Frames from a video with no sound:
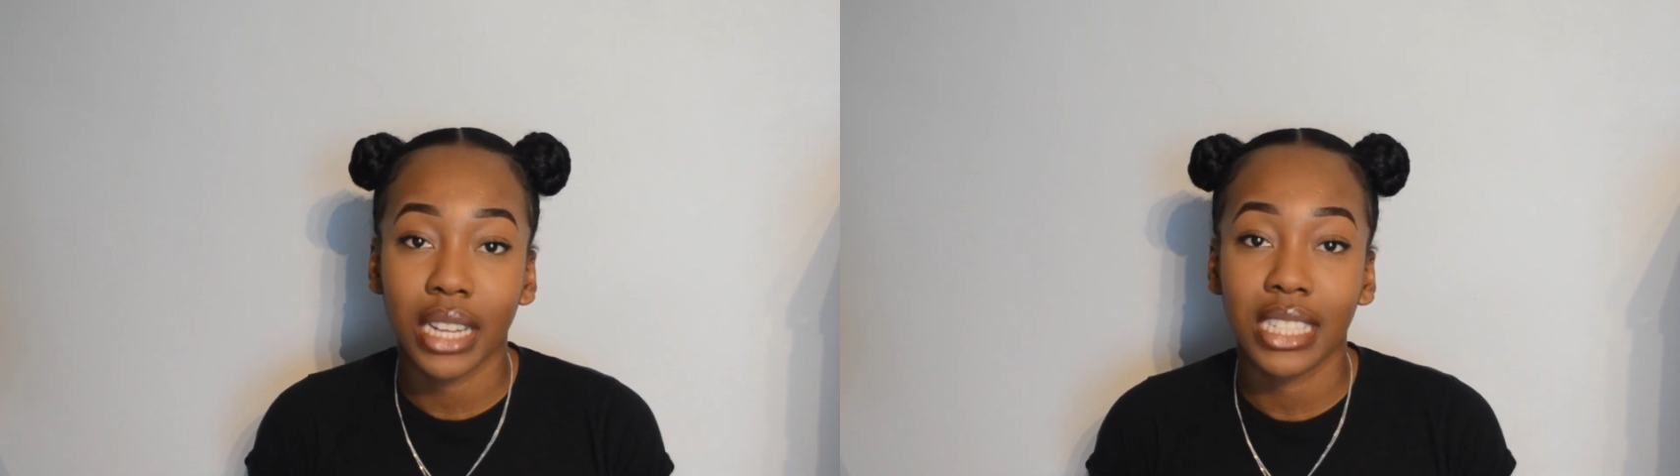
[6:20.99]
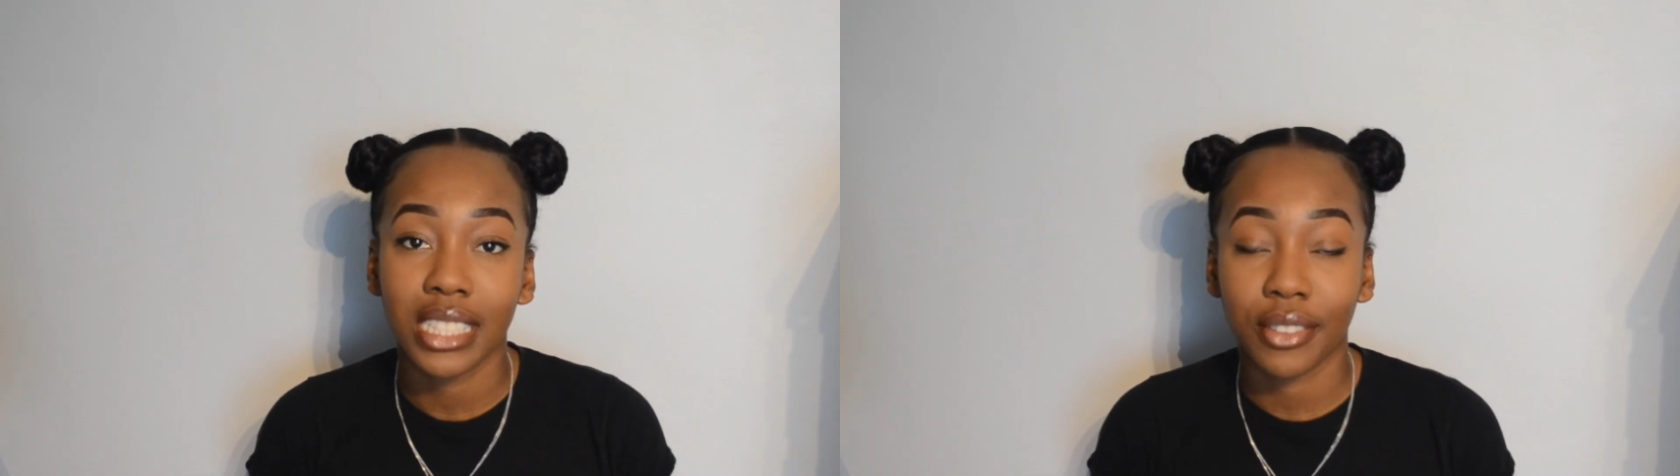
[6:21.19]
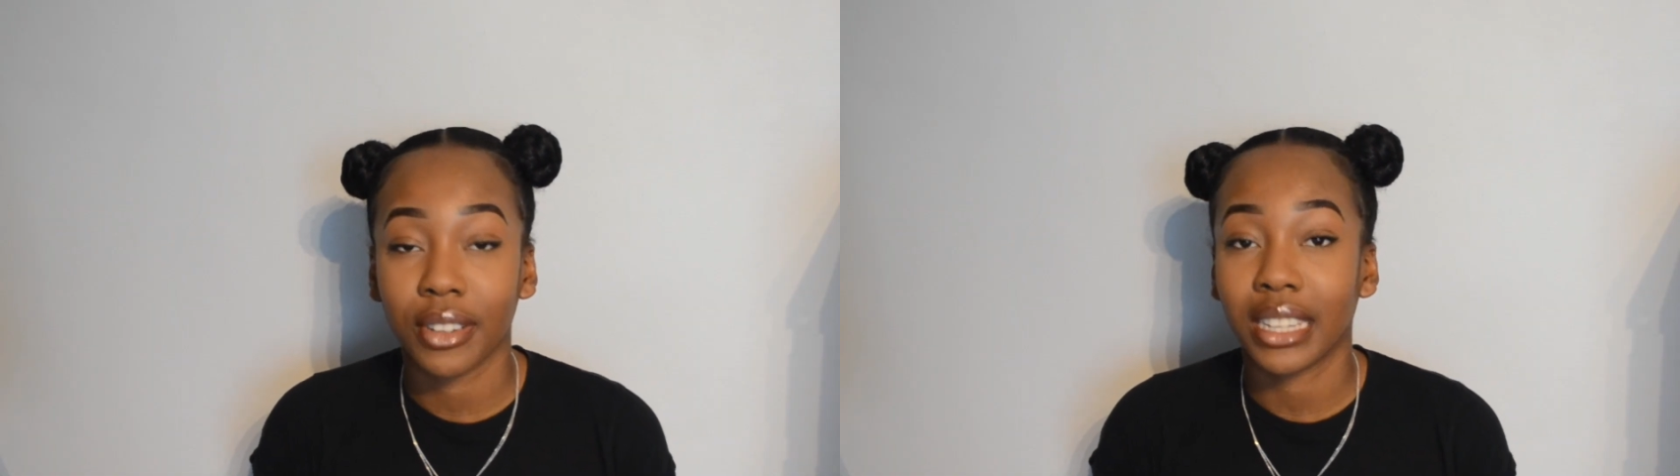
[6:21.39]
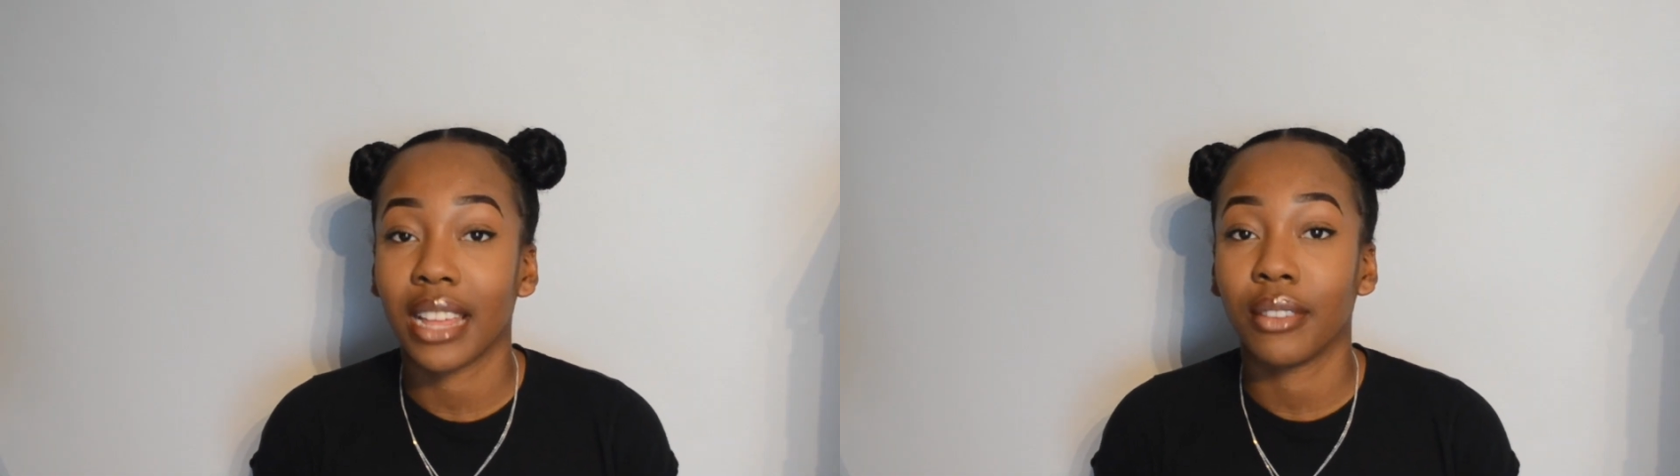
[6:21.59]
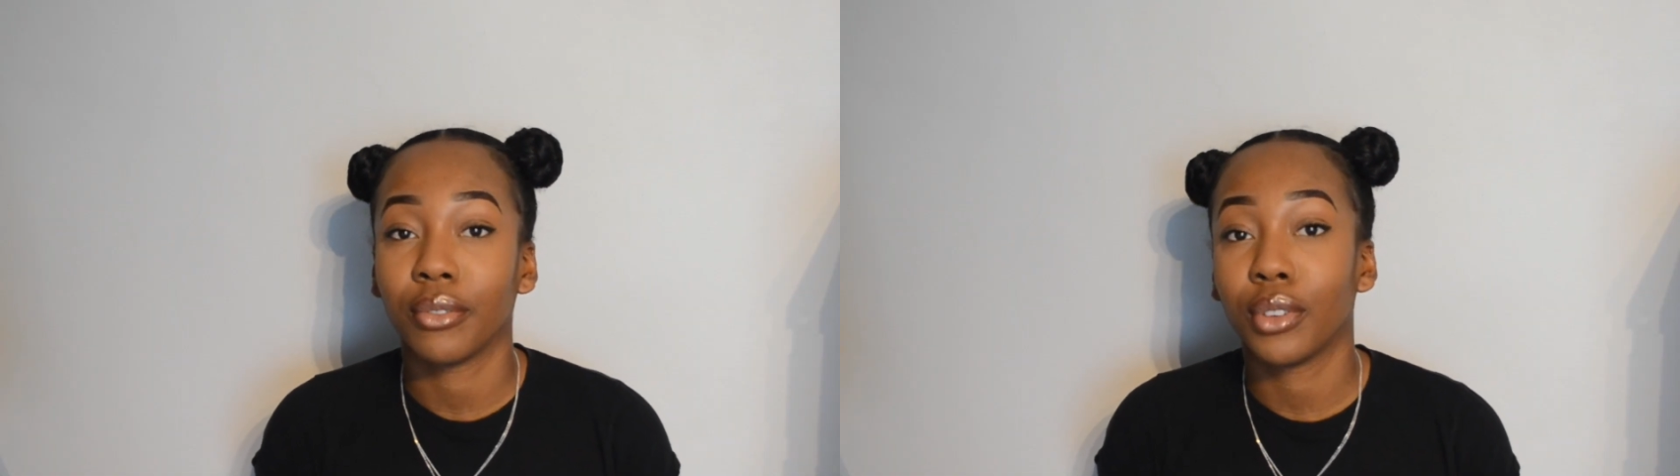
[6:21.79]
and a different
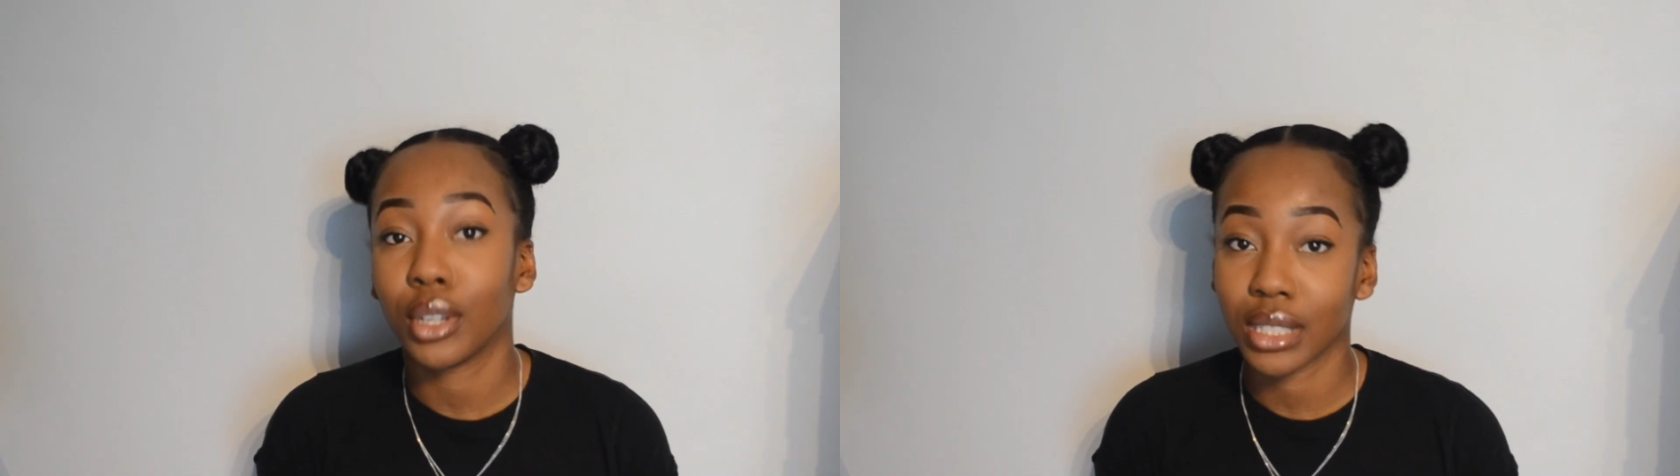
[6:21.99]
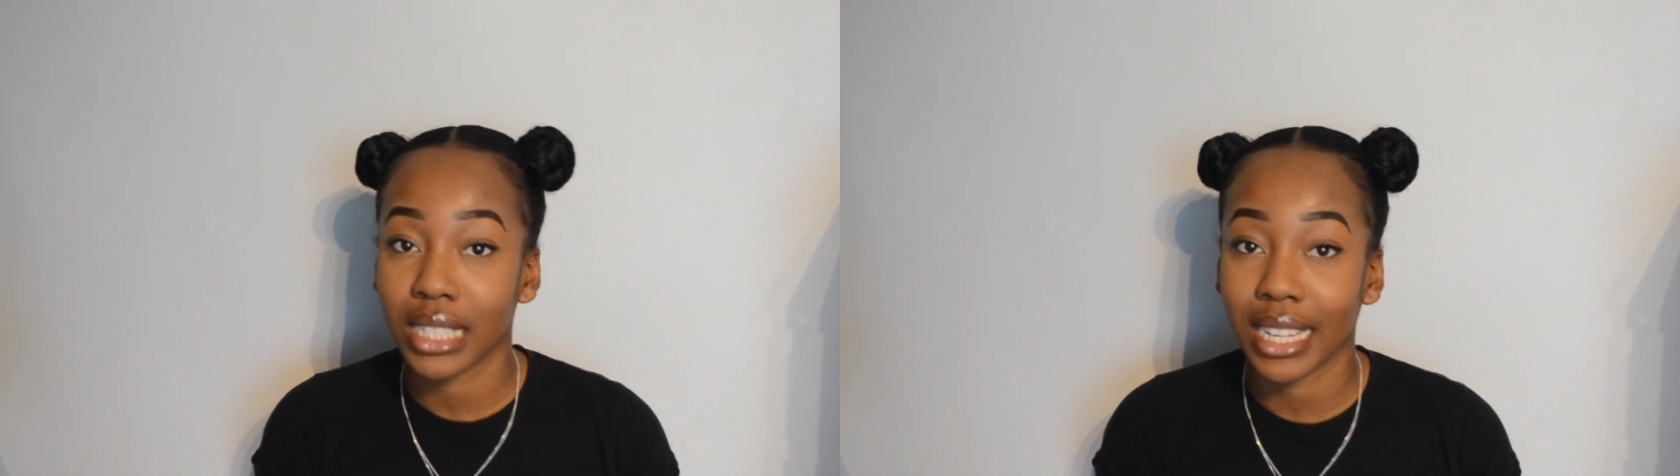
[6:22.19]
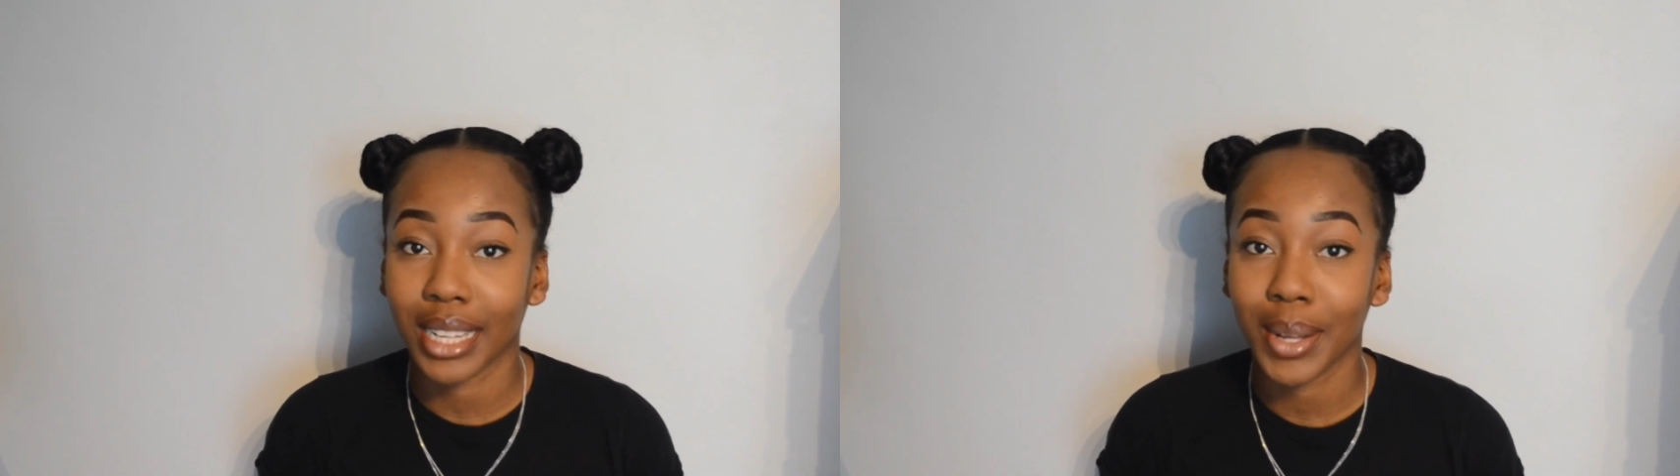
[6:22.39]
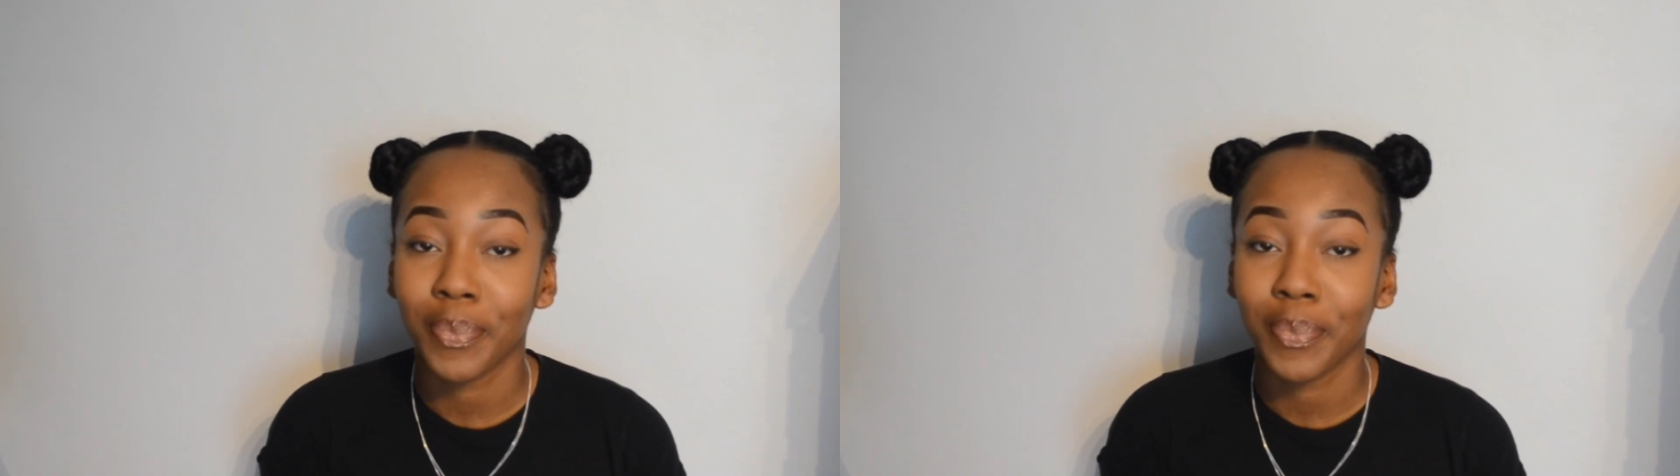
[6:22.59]
length looks like.